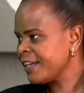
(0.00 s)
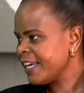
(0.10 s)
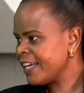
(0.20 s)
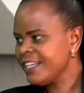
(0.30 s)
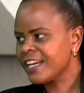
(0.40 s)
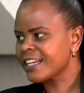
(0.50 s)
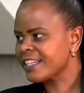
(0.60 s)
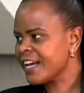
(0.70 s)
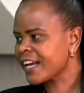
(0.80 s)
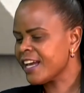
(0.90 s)
Yeah. Any
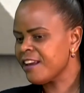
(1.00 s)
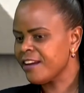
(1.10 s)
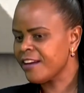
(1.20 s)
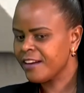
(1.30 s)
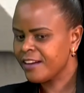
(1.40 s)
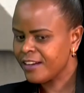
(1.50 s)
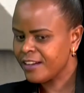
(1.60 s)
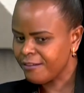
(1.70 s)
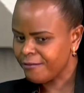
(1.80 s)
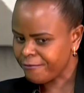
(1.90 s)
career can
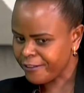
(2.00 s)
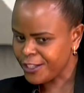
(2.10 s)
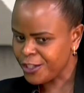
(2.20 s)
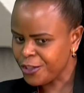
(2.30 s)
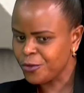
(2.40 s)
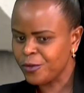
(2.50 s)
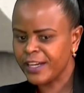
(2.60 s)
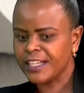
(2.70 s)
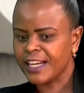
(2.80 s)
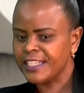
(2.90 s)
feed you
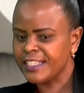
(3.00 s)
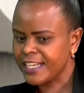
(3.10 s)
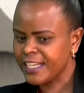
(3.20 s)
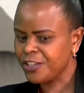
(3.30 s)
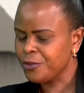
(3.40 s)
and can take you